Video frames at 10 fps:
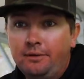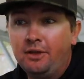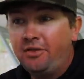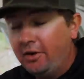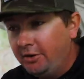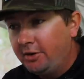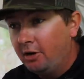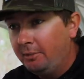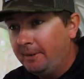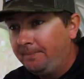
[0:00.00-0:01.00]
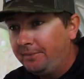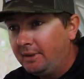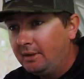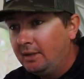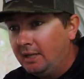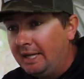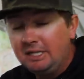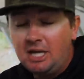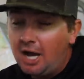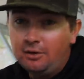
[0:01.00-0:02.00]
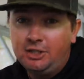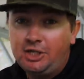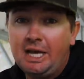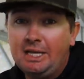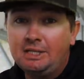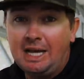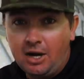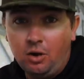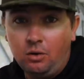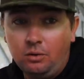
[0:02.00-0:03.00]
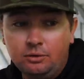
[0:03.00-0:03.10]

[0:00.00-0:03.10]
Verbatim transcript: the third tournament is not going to change at all.